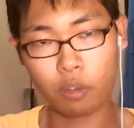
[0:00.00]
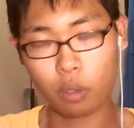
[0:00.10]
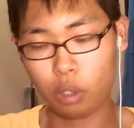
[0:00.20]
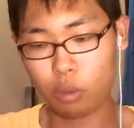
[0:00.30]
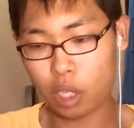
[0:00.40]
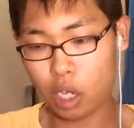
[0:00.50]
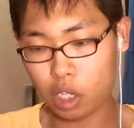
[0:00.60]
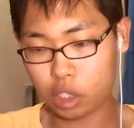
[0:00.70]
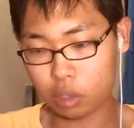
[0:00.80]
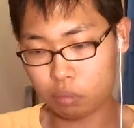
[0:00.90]
For Luke
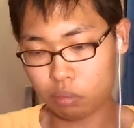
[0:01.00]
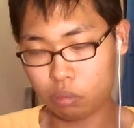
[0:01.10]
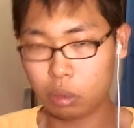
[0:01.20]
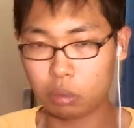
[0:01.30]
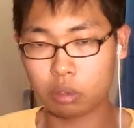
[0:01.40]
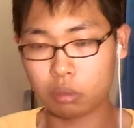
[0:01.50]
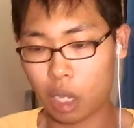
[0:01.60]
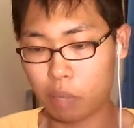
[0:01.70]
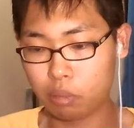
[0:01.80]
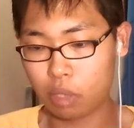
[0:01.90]
Cage, well,
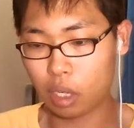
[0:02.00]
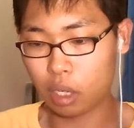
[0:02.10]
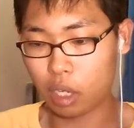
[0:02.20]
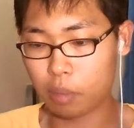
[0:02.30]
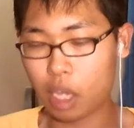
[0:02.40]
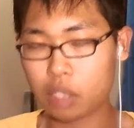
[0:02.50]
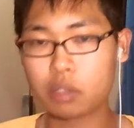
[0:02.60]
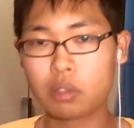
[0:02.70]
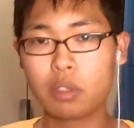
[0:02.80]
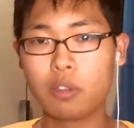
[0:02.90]
I'm not.
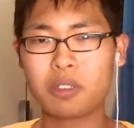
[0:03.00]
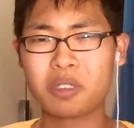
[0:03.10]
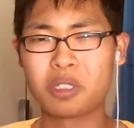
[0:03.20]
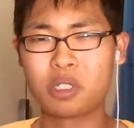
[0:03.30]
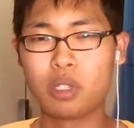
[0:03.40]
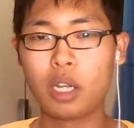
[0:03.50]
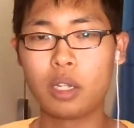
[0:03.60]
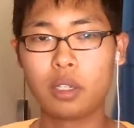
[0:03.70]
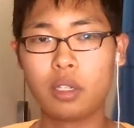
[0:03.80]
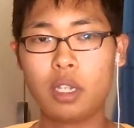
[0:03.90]

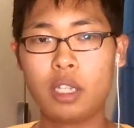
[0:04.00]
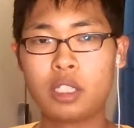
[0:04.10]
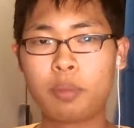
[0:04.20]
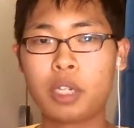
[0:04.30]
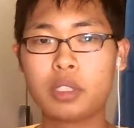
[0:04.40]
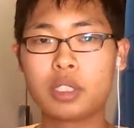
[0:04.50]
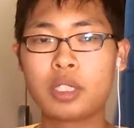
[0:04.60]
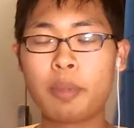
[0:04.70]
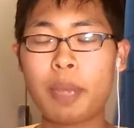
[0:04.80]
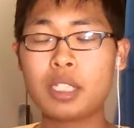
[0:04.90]
It
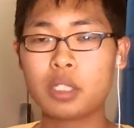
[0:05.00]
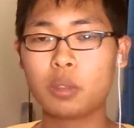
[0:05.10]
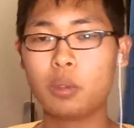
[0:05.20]
depends